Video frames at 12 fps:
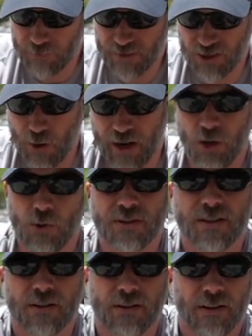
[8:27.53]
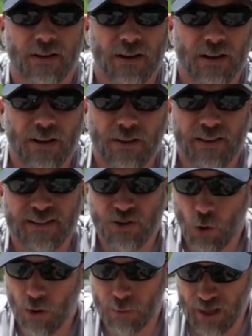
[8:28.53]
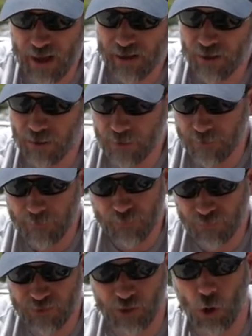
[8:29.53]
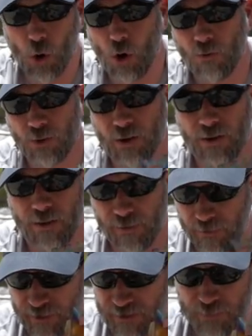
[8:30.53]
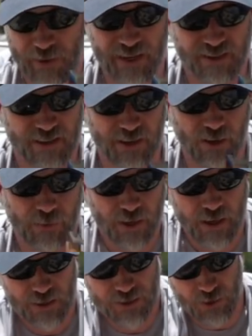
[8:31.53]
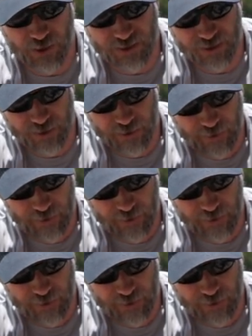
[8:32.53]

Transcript: So I used this door blocker to go over this piece here. So this